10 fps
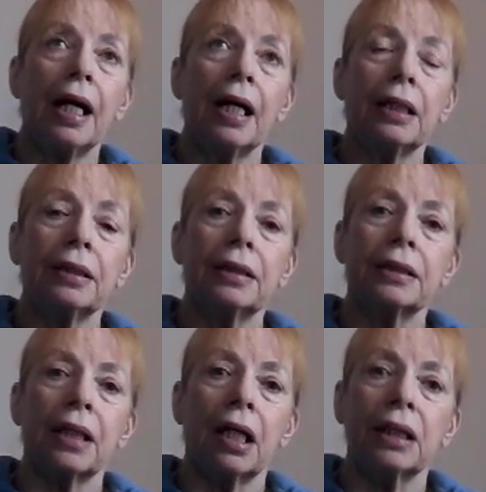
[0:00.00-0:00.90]

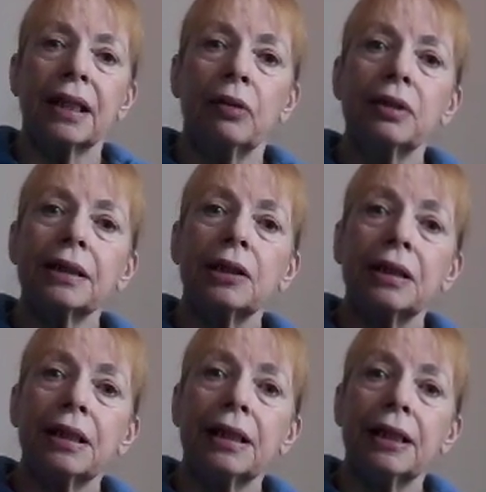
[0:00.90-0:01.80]
And I don't
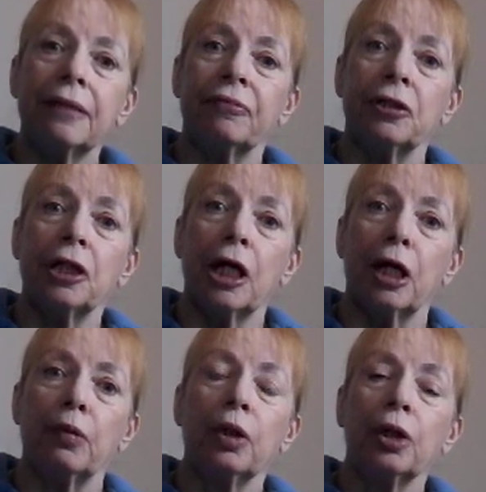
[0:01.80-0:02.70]
even
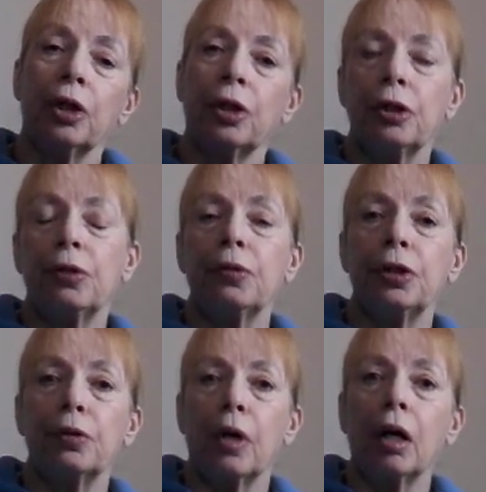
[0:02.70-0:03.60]
know who
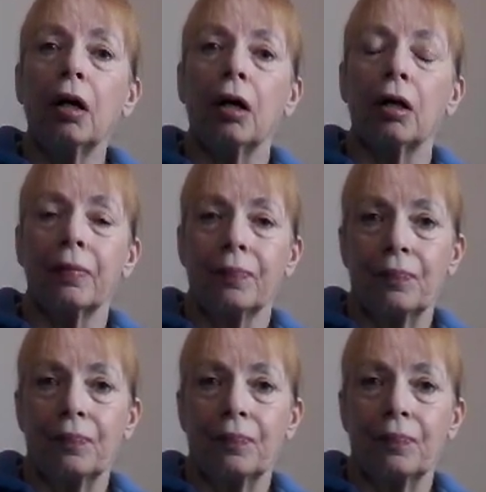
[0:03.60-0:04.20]
you are,